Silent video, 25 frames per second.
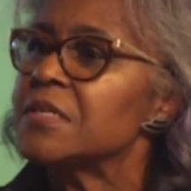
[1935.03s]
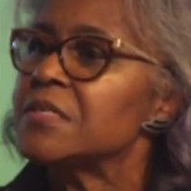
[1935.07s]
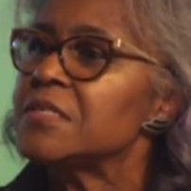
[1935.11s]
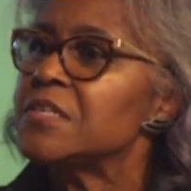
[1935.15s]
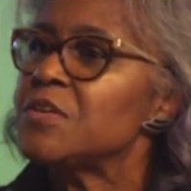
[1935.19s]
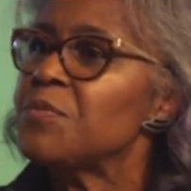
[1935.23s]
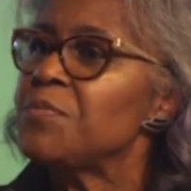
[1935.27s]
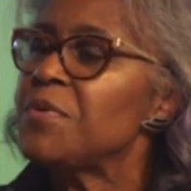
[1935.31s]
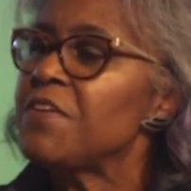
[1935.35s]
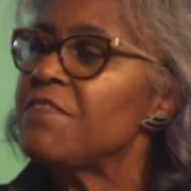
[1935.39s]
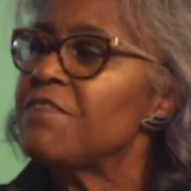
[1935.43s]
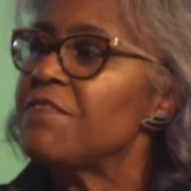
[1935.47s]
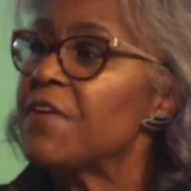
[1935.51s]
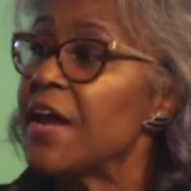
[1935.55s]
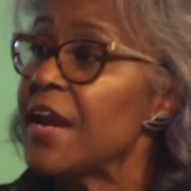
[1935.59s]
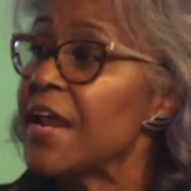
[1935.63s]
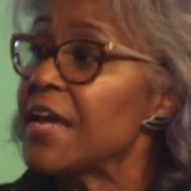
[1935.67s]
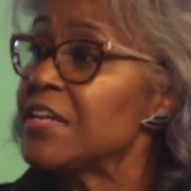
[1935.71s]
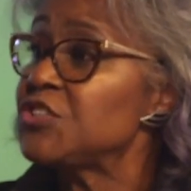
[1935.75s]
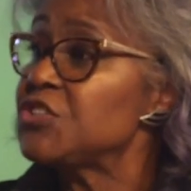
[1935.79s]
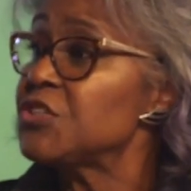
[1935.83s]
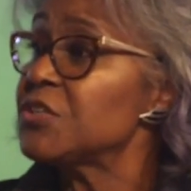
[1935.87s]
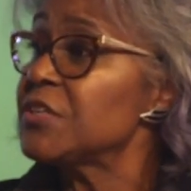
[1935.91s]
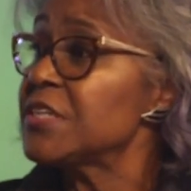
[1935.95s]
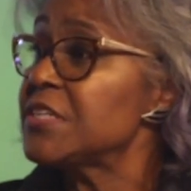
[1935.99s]
to be
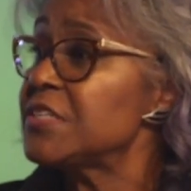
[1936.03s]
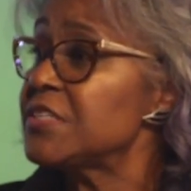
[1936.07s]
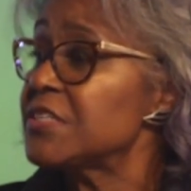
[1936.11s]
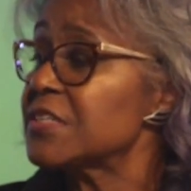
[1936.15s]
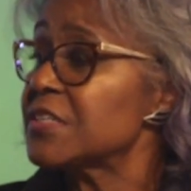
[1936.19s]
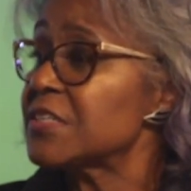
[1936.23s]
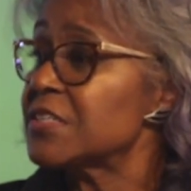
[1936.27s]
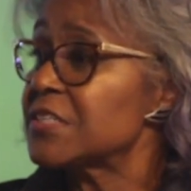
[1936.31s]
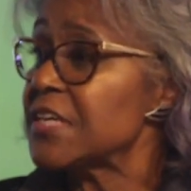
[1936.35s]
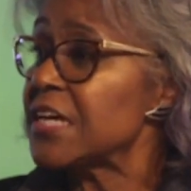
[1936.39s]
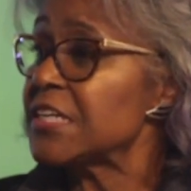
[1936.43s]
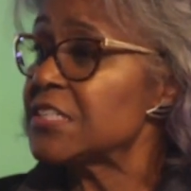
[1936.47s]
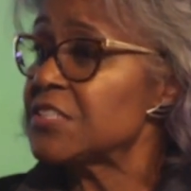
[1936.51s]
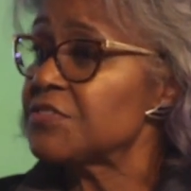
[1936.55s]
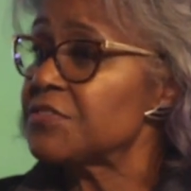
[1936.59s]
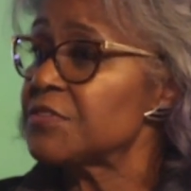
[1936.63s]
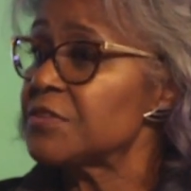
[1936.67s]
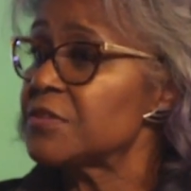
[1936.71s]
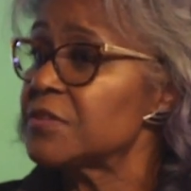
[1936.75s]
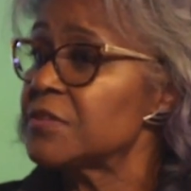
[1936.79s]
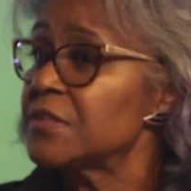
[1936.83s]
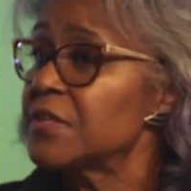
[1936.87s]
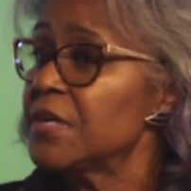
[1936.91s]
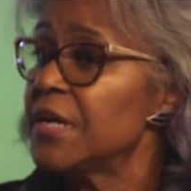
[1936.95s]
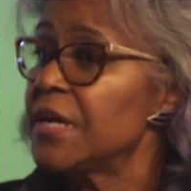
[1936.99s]
financially
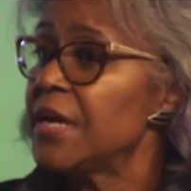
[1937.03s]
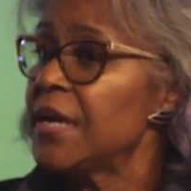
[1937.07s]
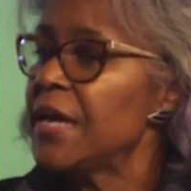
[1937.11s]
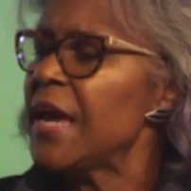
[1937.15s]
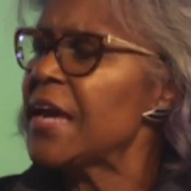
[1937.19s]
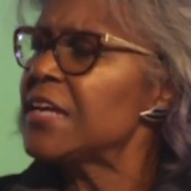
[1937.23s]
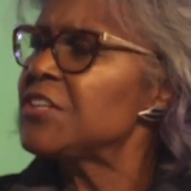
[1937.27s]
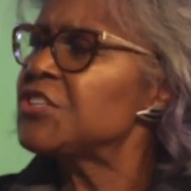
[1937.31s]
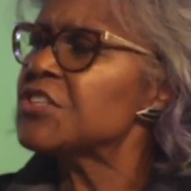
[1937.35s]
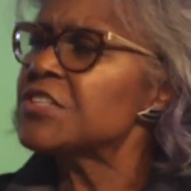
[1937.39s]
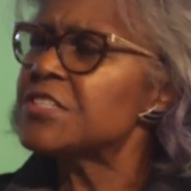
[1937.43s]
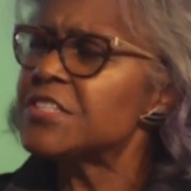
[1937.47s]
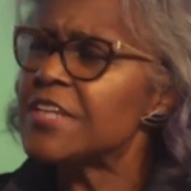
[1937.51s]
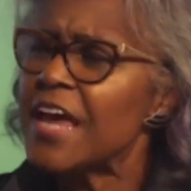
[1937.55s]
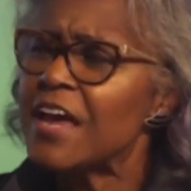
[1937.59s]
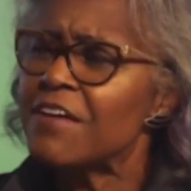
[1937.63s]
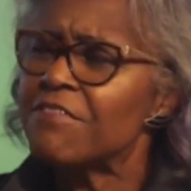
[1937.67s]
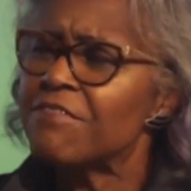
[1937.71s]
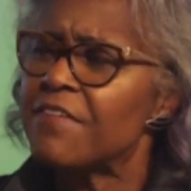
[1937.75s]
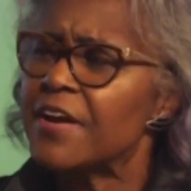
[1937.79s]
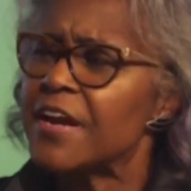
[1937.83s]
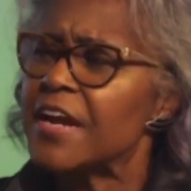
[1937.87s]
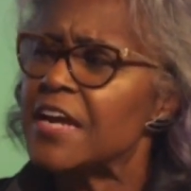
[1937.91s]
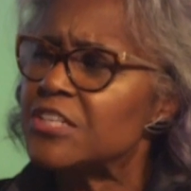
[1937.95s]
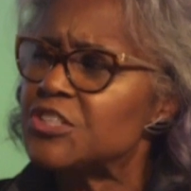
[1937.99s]
successful and just to have
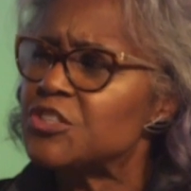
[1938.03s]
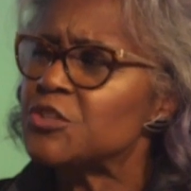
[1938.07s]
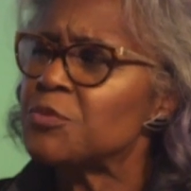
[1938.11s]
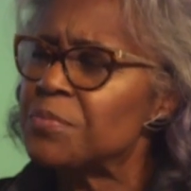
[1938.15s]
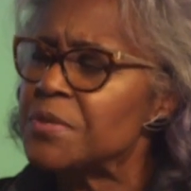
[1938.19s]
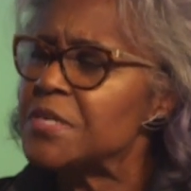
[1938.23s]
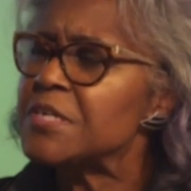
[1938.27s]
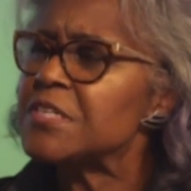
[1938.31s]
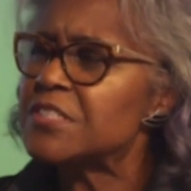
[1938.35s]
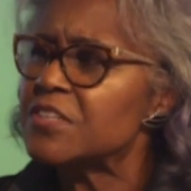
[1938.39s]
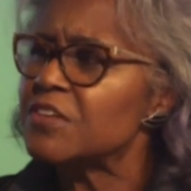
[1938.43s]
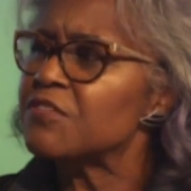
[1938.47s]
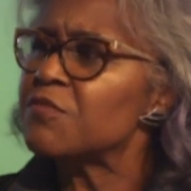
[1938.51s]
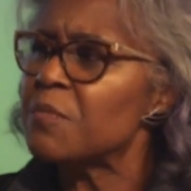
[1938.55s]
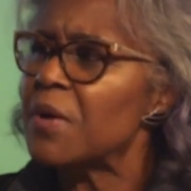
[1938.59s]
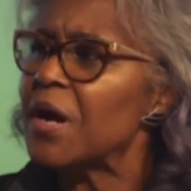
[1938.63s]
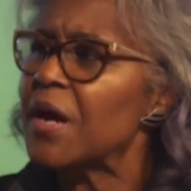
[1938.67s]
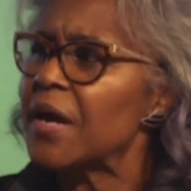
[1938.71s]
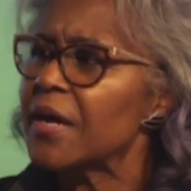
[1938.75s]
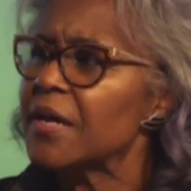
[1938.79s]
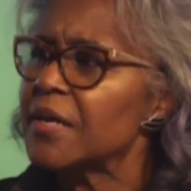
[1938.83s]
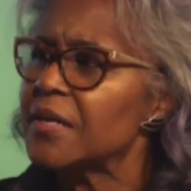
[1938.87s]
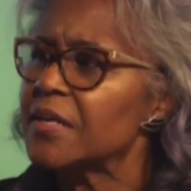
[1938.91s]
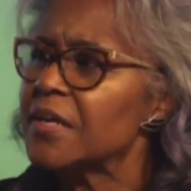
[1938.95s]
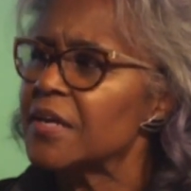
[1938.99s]
financial peace of
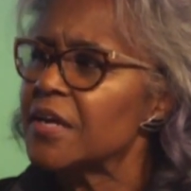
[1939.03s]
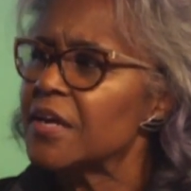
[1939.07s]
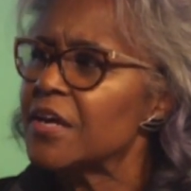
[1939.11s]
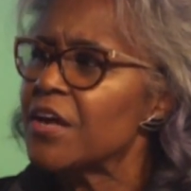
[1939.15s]
mind,